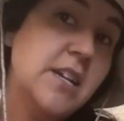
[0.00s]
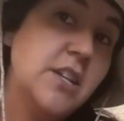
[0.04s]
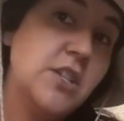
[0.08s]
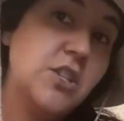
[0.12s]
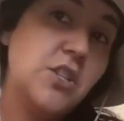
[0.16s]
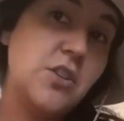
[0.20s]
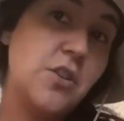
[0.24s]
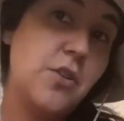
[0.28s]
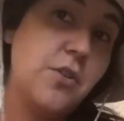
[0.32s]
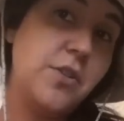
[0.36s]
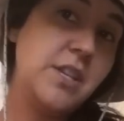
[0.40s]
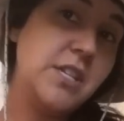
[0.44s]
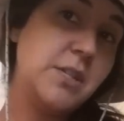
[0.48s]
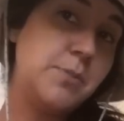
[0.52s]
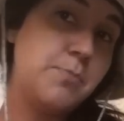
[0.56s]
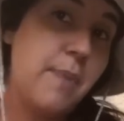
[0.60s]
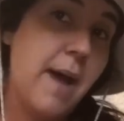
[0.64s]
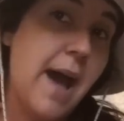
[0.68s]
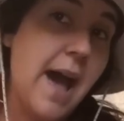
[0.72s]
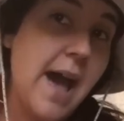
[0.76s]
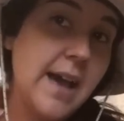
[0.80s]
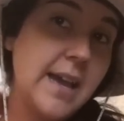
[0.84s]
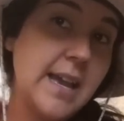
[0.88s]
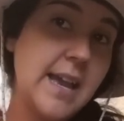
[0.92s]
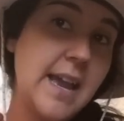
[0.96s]
So this
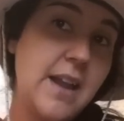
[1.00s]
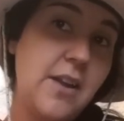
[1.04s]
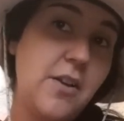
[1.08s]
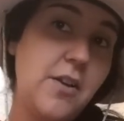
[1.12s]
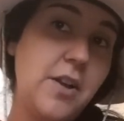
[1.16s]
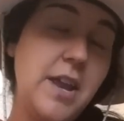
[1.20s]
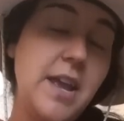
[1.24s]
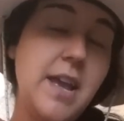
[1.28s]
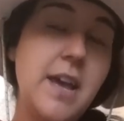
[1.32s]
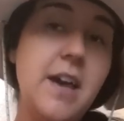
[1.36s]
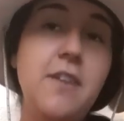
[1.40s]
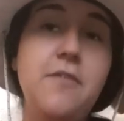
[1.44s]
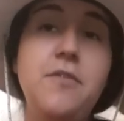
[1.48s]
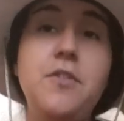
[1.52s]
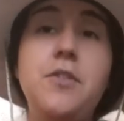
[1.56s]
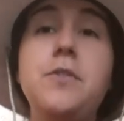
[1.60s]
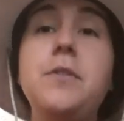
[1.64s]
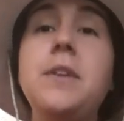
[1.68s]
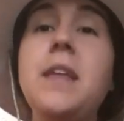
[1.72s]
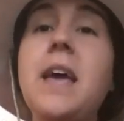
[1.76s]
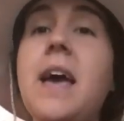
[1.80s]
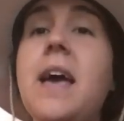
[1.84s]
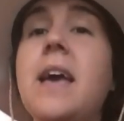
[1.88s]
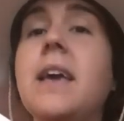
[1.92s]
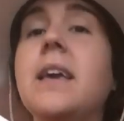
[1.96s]
back area of
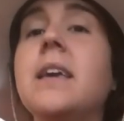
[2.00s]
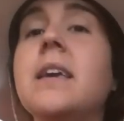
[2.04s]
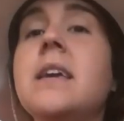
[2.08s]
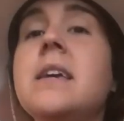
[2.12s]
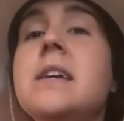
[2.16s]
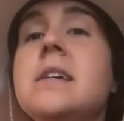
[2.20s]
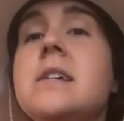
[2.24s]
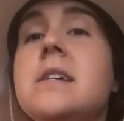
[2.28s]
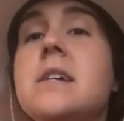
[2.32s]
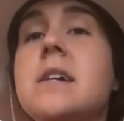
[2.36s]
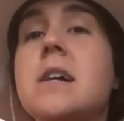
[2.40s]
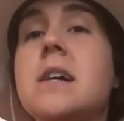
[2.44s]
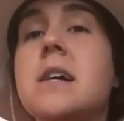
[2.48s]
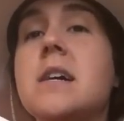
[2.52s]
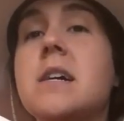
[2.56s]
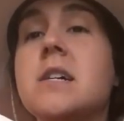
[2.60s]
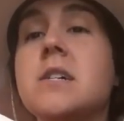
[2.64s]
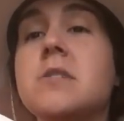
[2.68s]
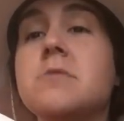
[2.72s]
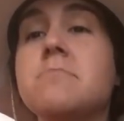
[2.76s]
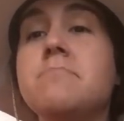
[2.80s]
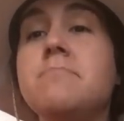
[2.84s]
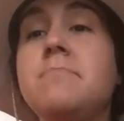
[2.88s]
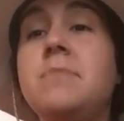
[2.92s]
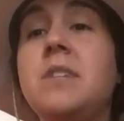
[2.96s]
your neck
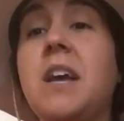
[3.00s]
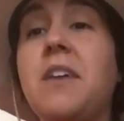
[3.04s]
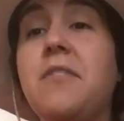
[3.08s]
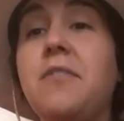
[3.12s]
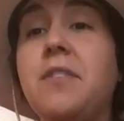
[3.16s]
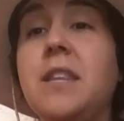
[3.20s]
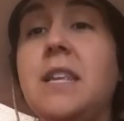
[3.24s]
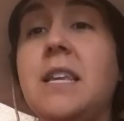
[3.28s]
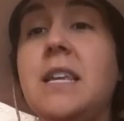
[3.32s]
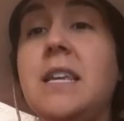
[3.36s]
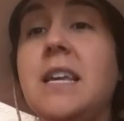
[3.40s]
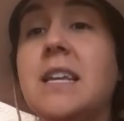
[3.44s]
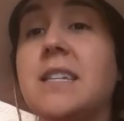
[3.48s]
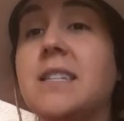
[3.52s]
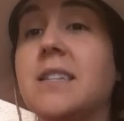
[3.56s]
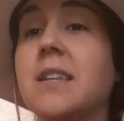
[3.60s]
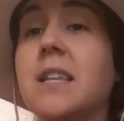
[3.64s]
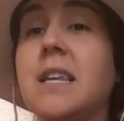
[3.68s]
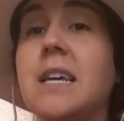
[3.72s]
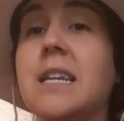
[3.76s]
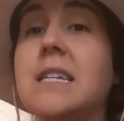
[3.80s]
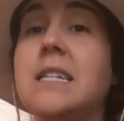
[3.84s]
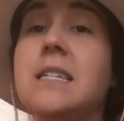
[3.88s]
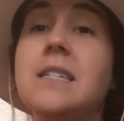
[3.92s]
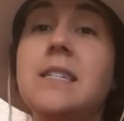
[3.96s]
um, definitely gets a
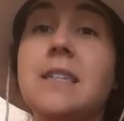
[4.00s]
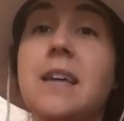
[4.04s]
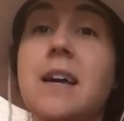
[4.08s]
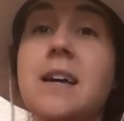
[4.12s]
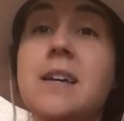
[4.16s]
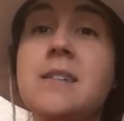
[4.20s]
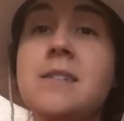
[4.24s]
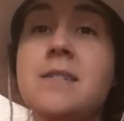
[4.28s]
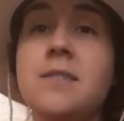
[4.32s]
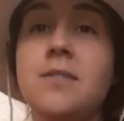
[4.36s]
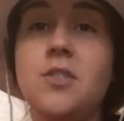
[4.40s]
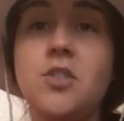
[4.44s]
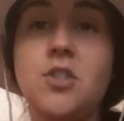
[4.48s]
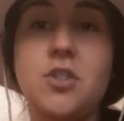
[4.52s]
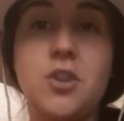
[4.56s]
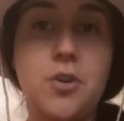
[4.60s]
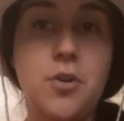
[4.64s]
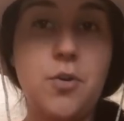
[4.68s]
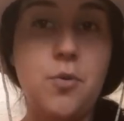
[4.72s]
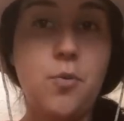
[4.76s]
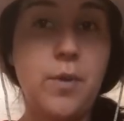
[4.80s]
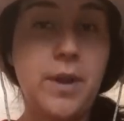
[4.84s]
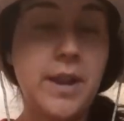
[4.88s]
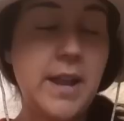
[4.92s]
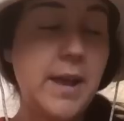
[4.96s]
lot of sun.
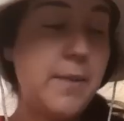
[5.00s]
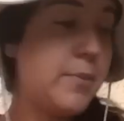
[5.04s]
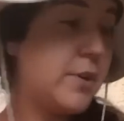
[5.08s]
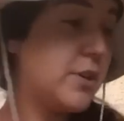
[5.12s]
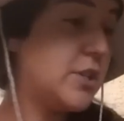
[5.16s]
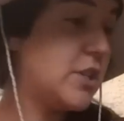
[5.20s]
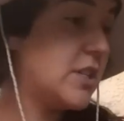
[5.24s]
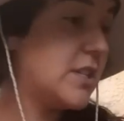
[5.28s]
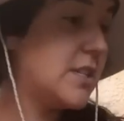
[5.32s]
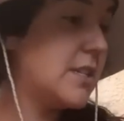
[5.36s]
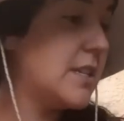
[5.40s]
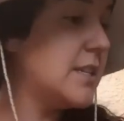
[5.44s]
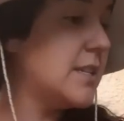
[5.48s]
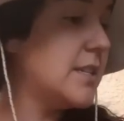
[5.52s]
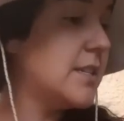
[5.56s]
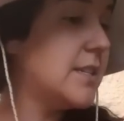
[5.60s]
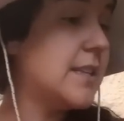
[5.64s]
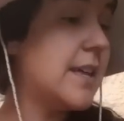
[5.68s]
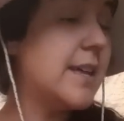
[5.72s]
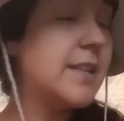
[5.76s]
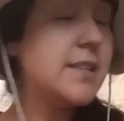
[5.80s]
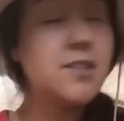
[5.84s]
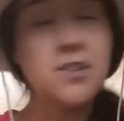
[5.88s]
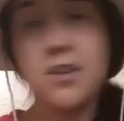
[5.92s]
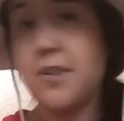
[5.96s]
So when I purchased this,
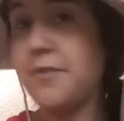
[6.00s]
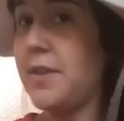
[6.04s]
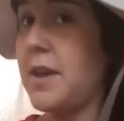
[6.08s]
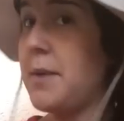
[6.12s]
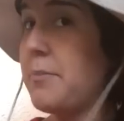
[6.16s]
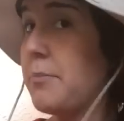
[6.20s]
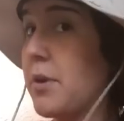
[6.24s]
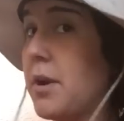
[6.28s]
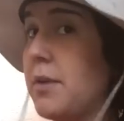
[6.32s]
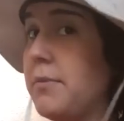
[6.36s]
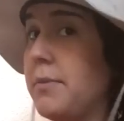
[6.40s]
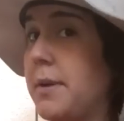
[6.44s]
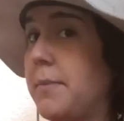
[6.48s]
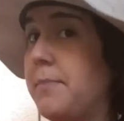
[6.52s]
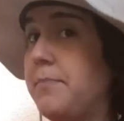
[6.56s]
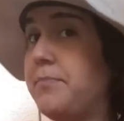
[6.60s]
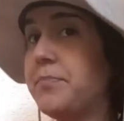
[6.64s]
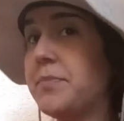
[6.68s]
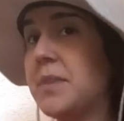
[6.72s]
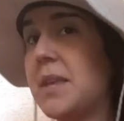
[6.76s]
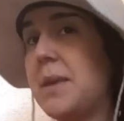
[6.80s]
that solved that problem.